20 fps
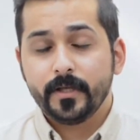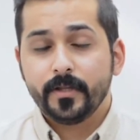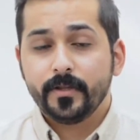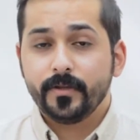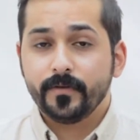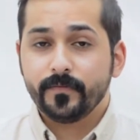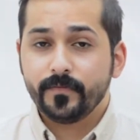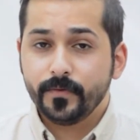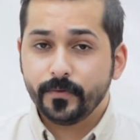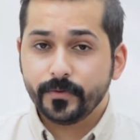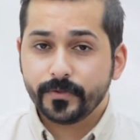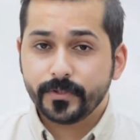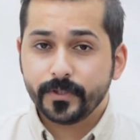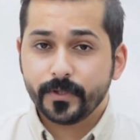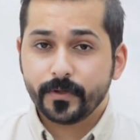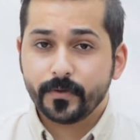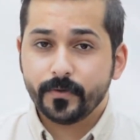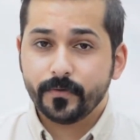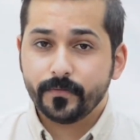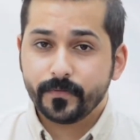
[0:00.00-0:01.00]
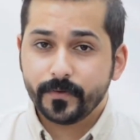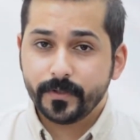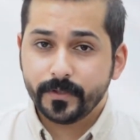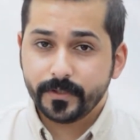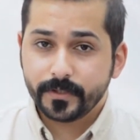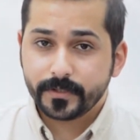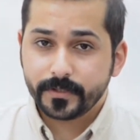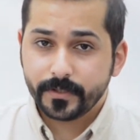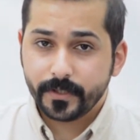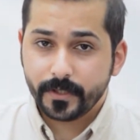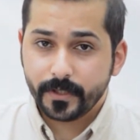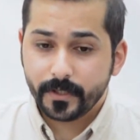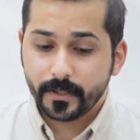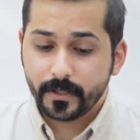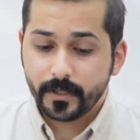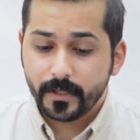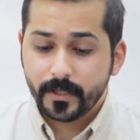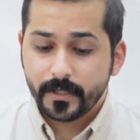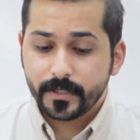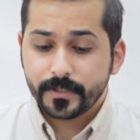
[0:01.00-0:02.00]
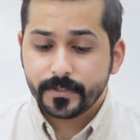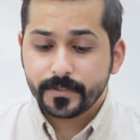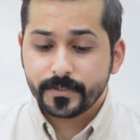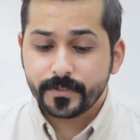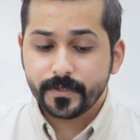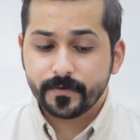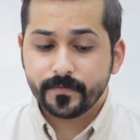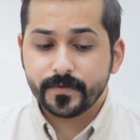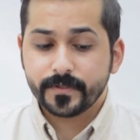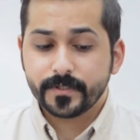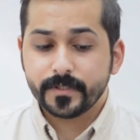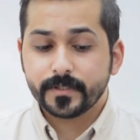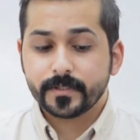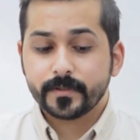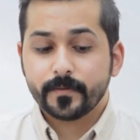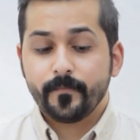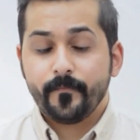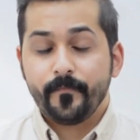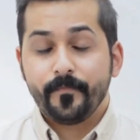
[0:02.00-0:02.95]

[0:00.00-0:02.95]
the future of industrial services.